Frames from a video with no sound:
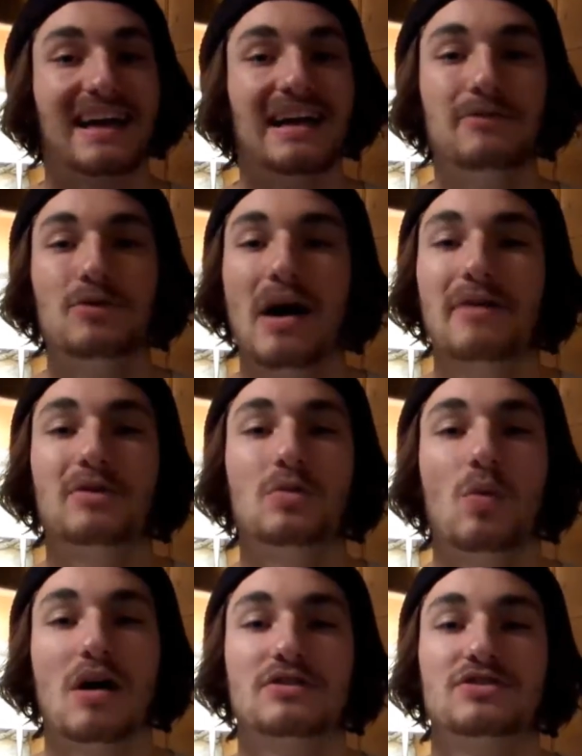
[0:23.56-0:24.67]
If you haven't
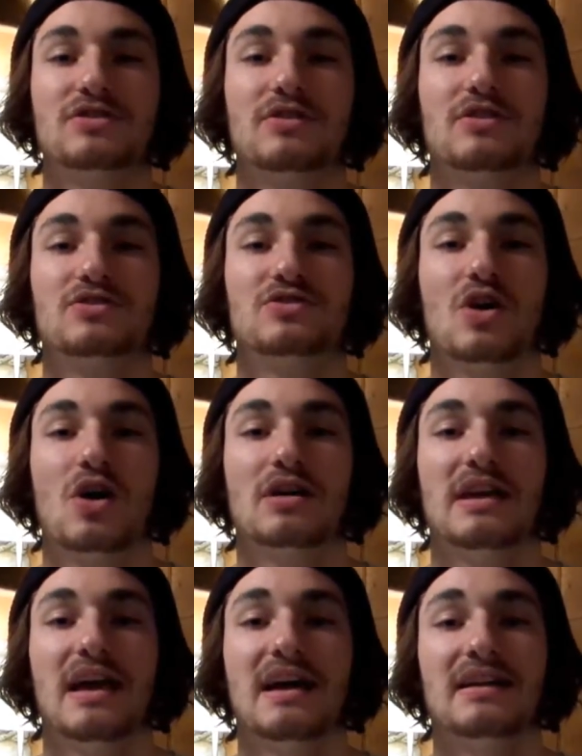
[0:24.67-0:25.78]
watched the
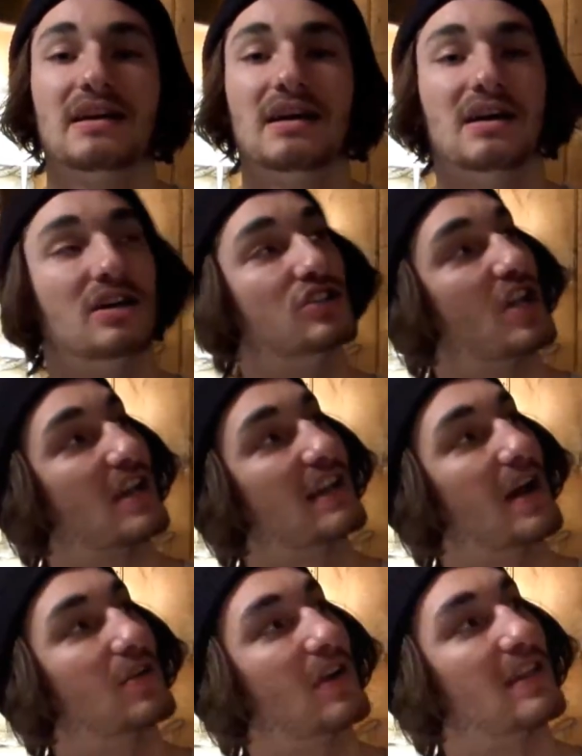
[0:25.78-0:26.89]
song yet, check it
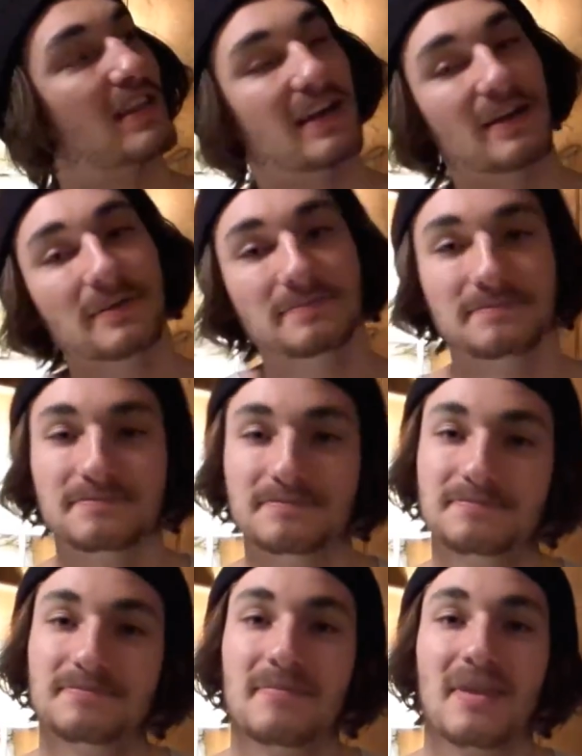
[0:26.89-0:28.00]
out right there.
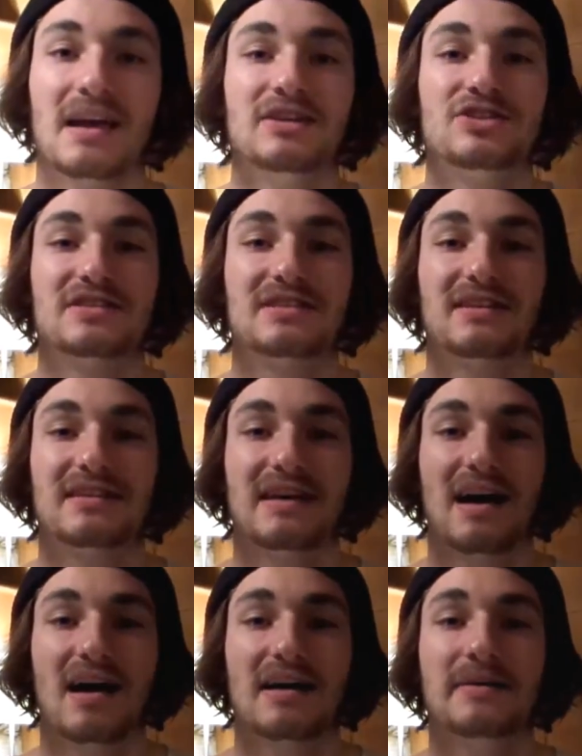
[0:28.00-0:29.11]
Just click the
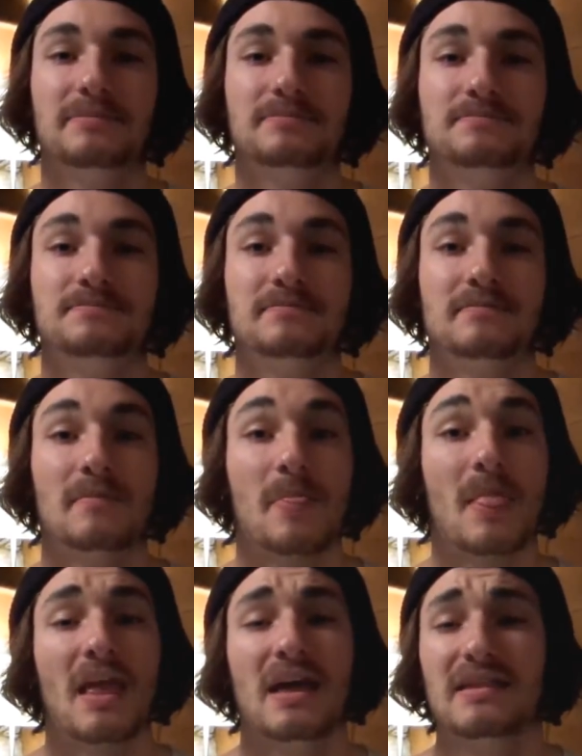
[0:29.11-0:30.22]
I.
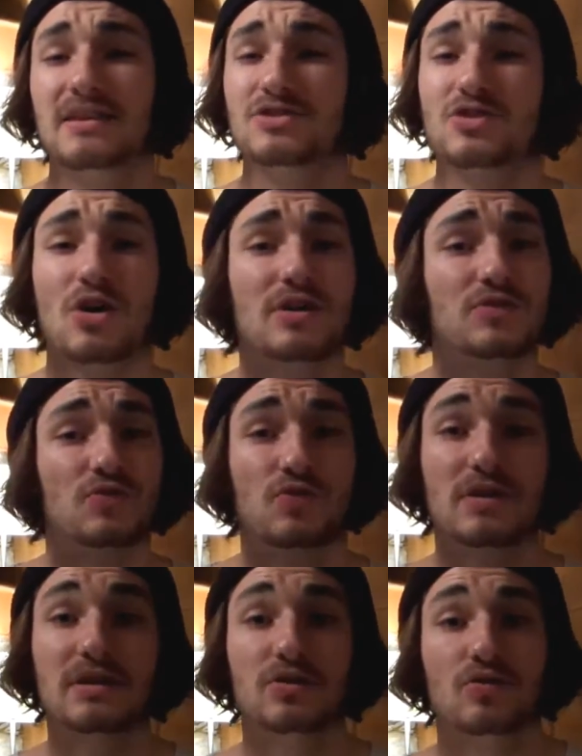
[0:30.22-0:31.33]
This song is
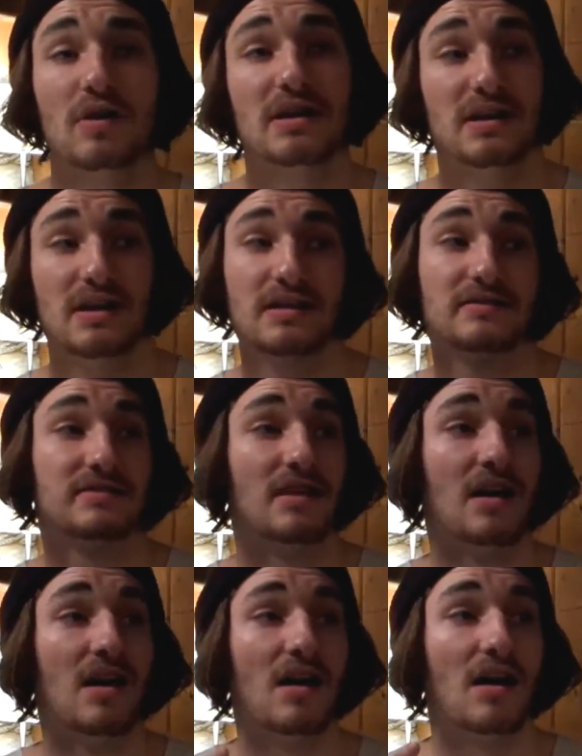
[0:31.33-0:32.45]
really great. It's
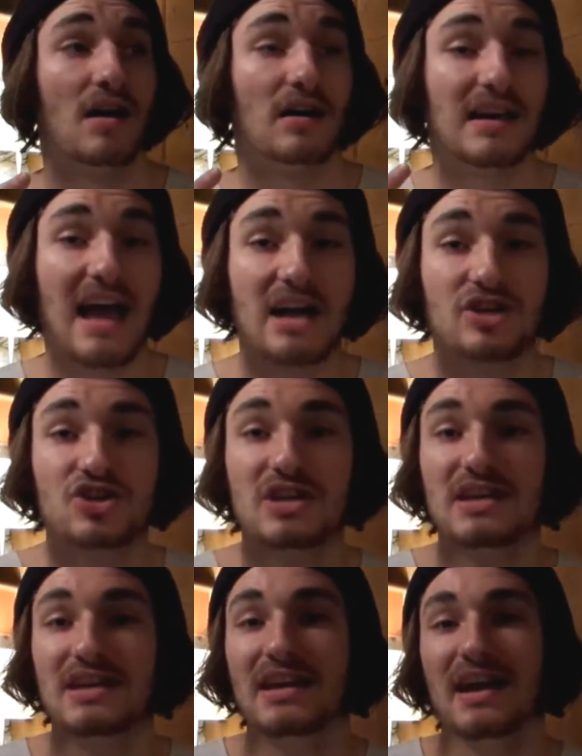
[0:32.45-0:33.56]

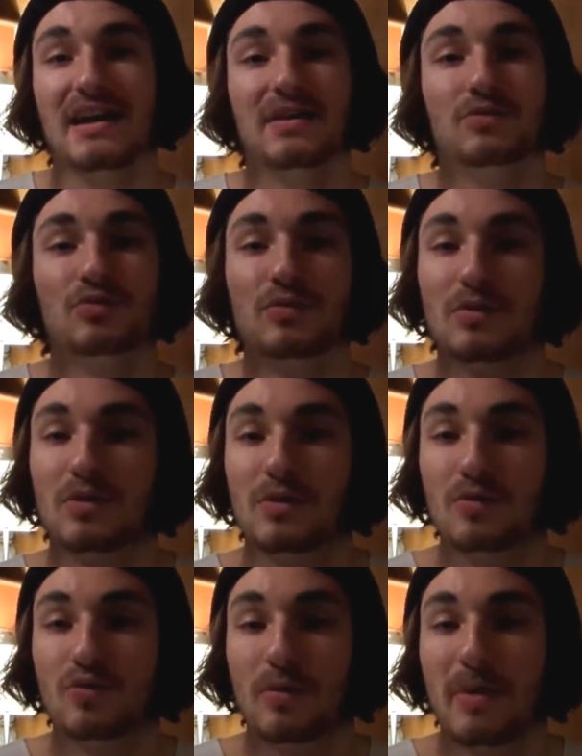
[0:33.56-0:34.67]
catchy and
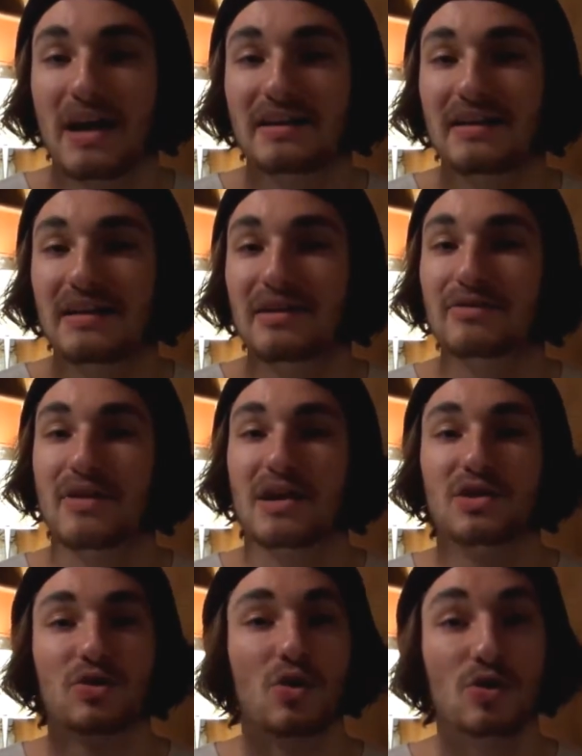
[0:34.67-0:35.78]
repetitive,
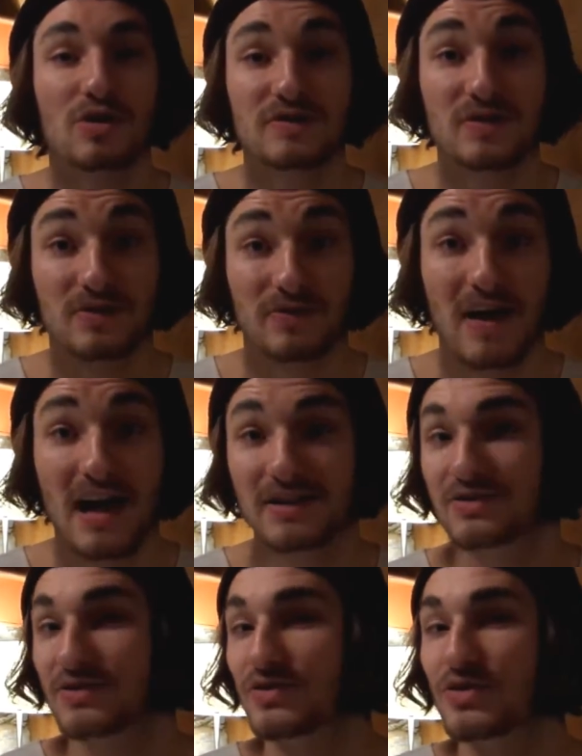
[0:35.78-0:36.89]
and the chorus is
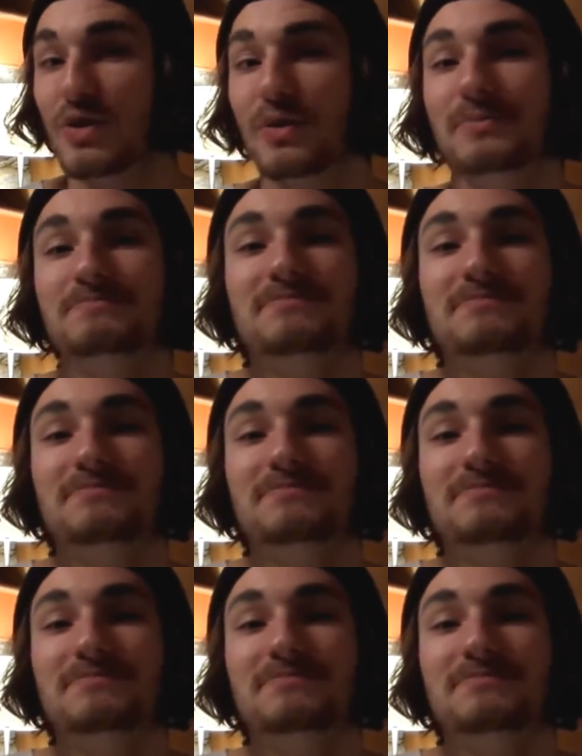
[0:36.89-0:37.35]
fast, so